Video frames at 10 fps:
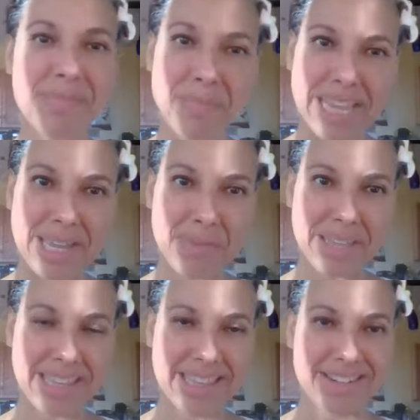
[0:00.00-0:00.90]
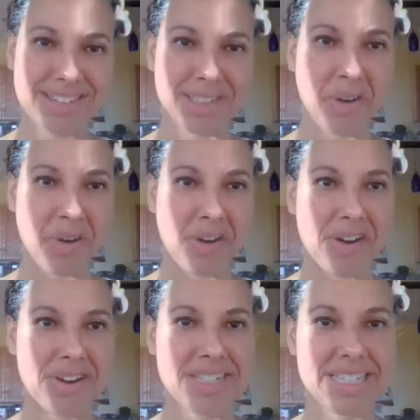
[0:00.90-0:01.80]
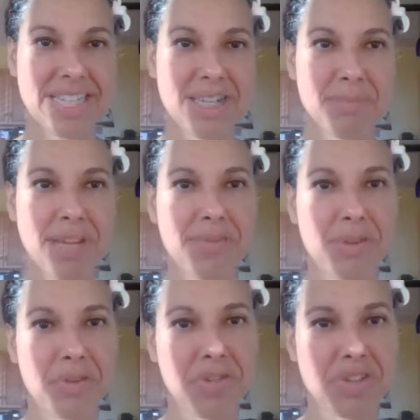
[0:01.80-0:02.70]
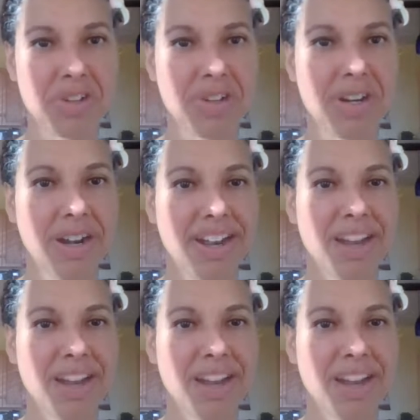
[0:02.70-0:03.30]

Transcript: maybe there's an RRT in my future,